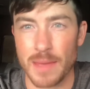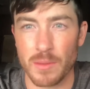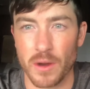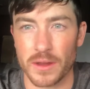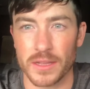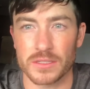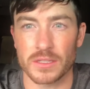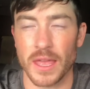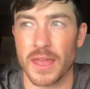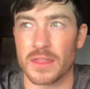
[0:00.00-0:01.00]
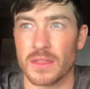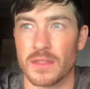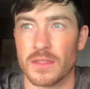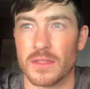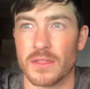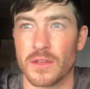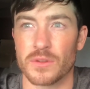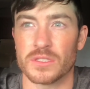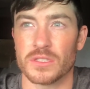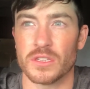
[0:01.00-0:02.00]
the markets, and there
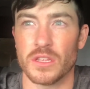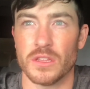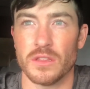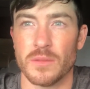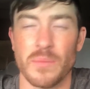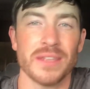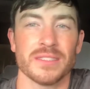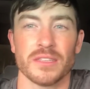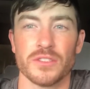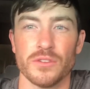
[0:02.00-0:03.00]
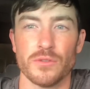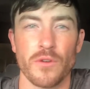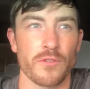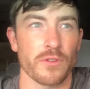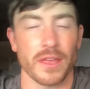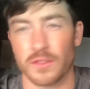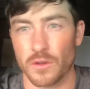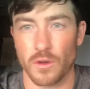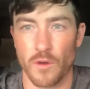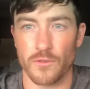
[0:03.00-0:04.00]
is the best thing to do
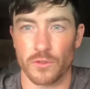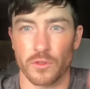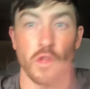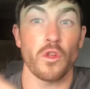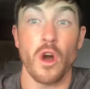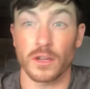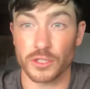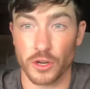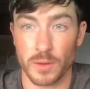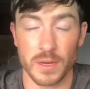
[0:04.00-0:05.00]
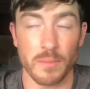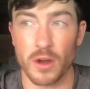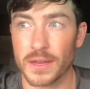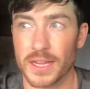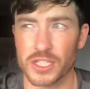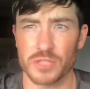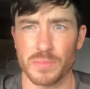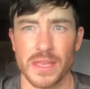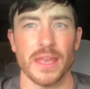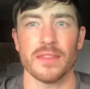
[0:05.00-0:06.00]
over the long term in a market is just
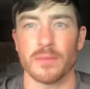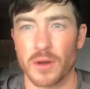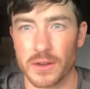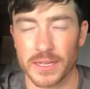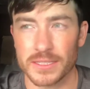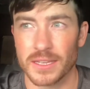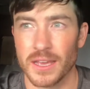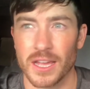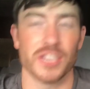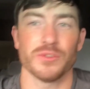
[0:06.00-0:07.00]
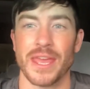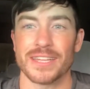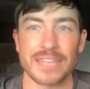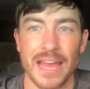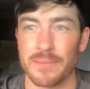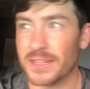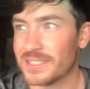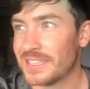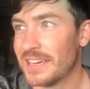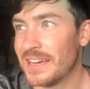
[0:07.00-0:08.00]
be in the market, because you can't time it.
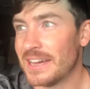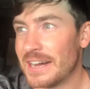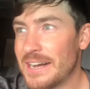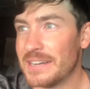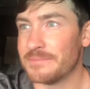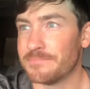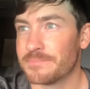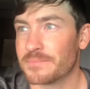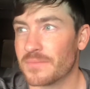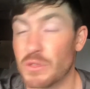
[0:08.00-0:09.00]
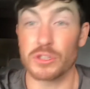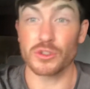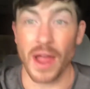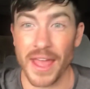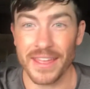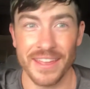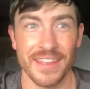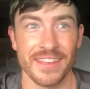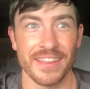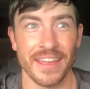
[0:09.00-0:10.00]
You can try,
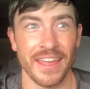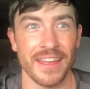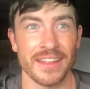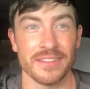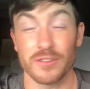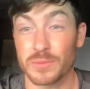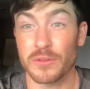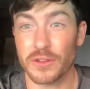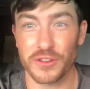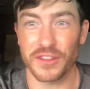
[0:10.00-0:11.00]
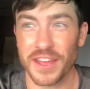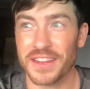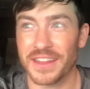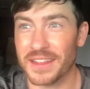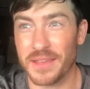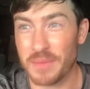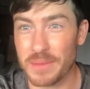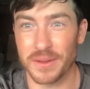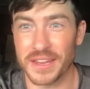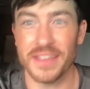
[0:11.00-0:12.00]
and there's people that are good at it and make
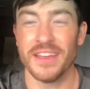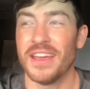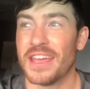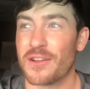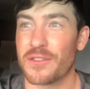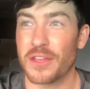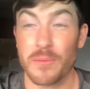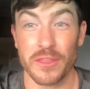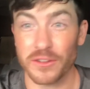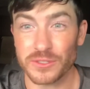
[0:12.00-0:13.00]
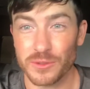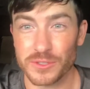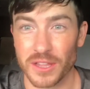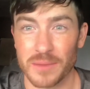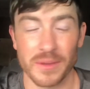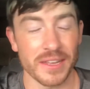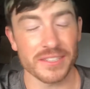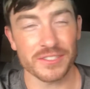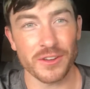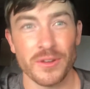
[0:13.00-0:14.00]
money here and there, but they also lose a lot of money.
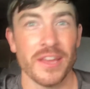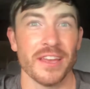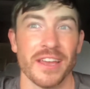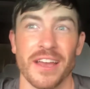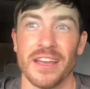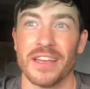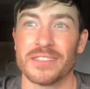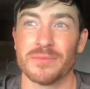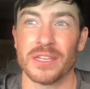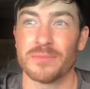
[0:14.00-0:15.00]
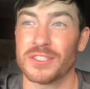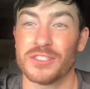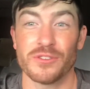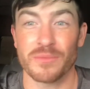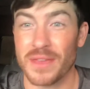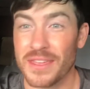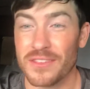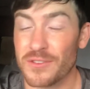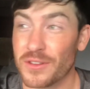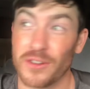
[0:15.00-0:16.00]
So as much as you can make,
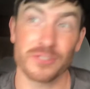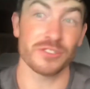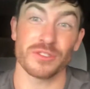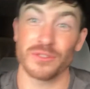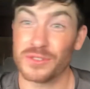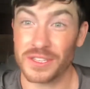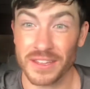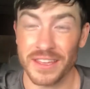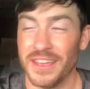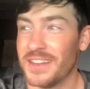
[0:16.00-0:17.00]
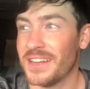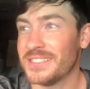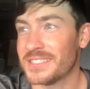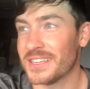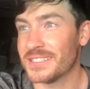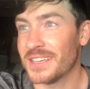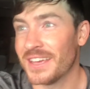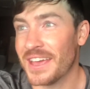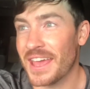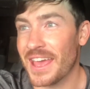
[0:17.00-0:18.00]
you can also just lose it in an instant.
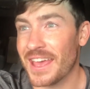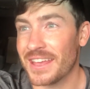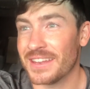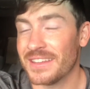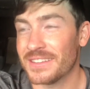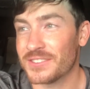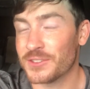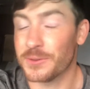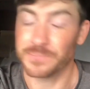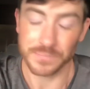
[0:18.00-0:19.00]
And so